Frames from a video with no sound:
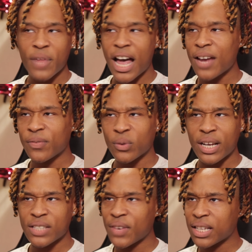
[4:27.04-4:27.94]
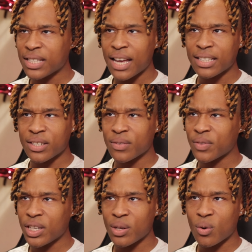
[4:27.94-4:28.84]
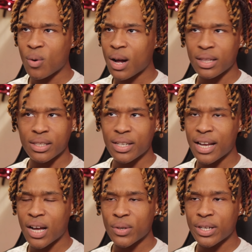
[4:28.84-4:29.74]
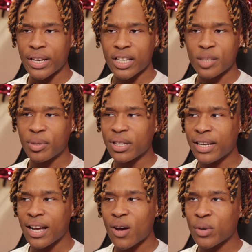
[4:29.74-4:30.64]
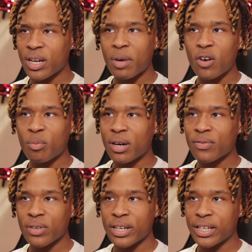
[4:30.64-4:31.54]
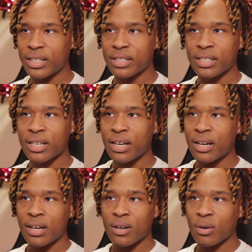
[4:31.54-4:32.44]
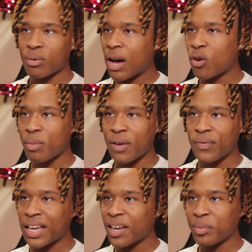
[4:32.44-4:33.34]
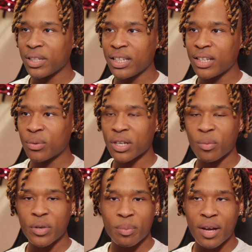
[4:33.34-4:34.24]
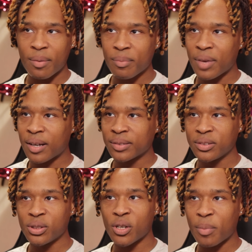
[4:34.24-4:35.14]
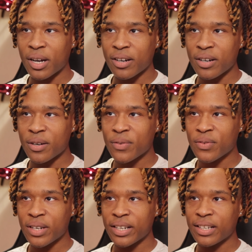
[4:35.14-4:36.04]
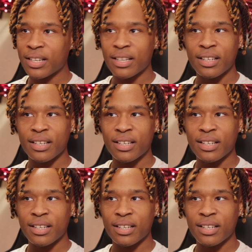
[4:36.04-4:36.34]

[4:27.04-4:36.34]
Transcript: iPhone has fantastic video quality nowadays pull it out when I'm out with my friends out with my family when I'm with my, my you know my girlfriend